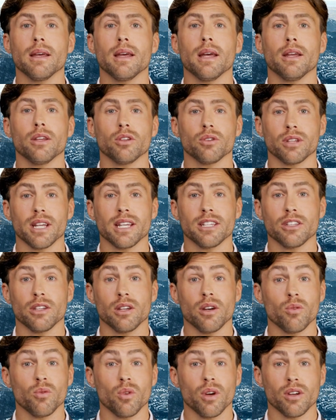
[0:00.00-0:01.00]
a
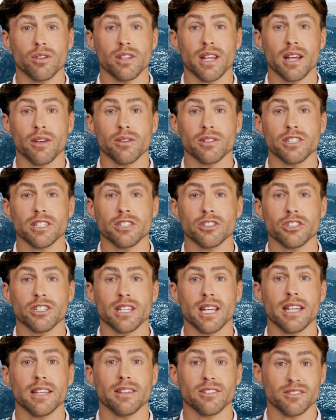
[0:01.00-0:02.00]
UNESCO World Heritage
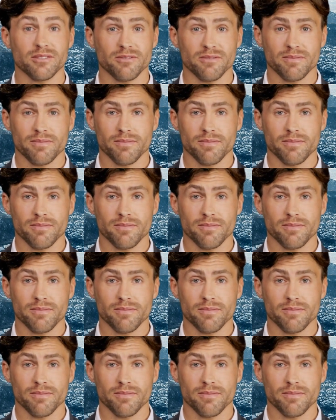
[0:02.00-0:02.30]
Site.